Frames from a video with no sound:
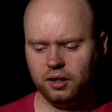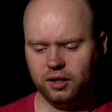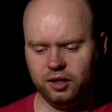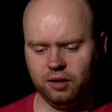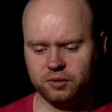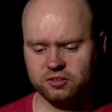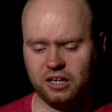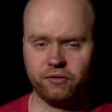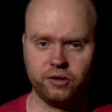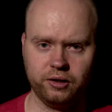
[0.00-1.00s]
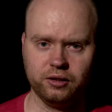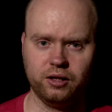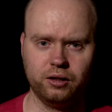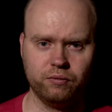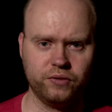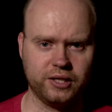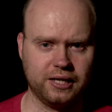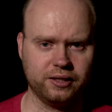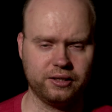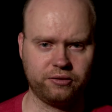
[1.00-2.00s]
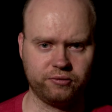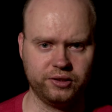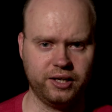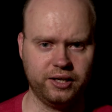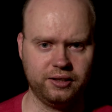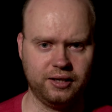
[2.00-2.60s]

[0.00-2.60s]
Because um, I really love the LA3A.